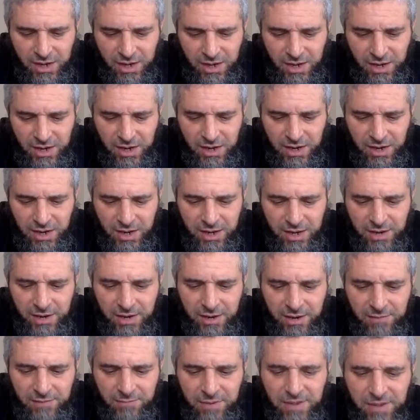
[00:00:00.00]
uh,
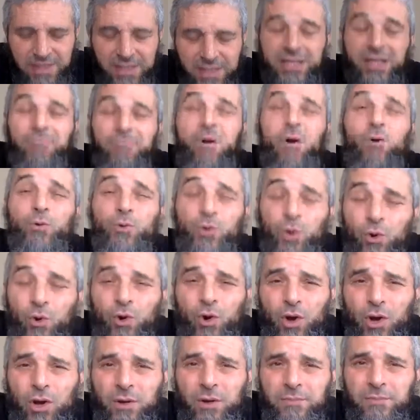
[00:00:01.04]
but the
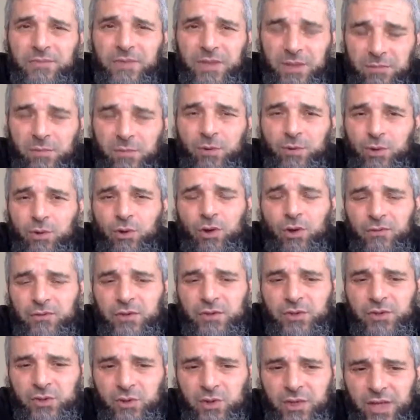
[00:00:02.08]
mawdu', the mawdu' of the
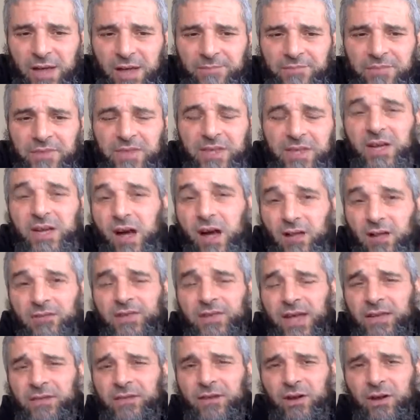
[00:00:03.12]
surah, the
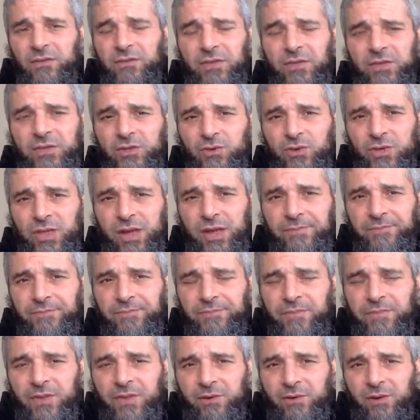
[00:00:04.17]
content of the surah,
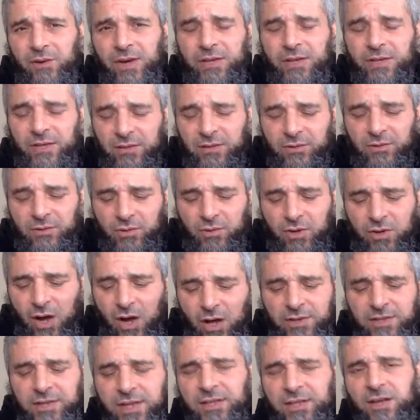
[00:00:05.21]
right, the true
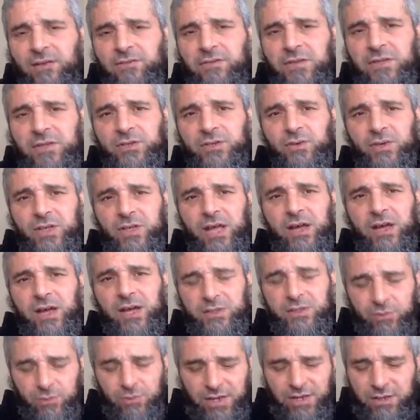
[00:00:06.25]
content of the surah,
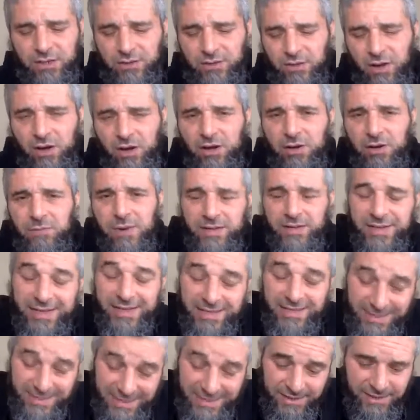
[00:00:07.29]
as we're going to talk about
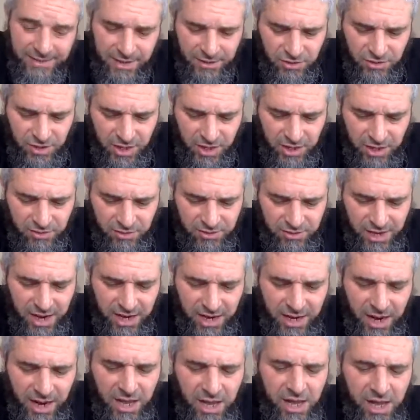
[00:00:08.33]
in detail inshallah
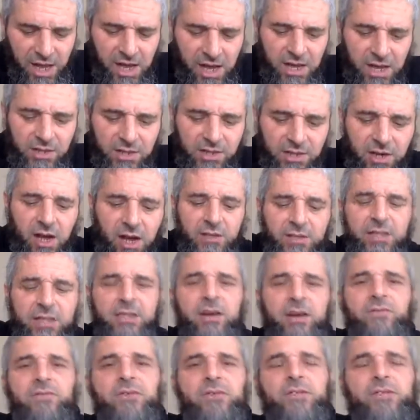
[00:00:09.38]
ta'ala, the content
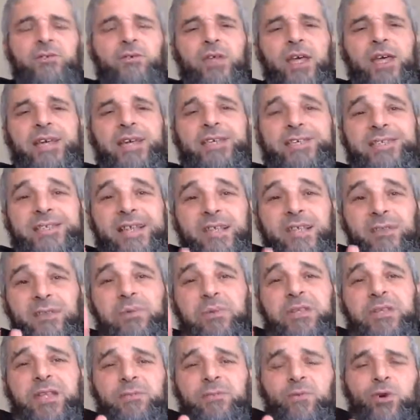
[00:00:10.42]
of the surah is
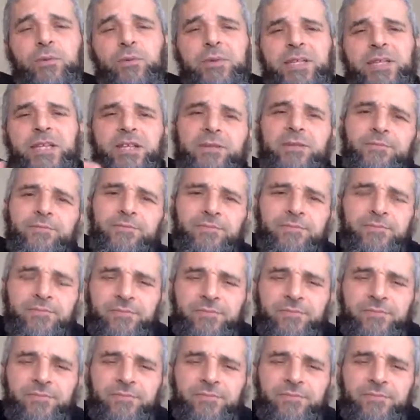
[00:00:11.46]
tathbit al-mu'mineen,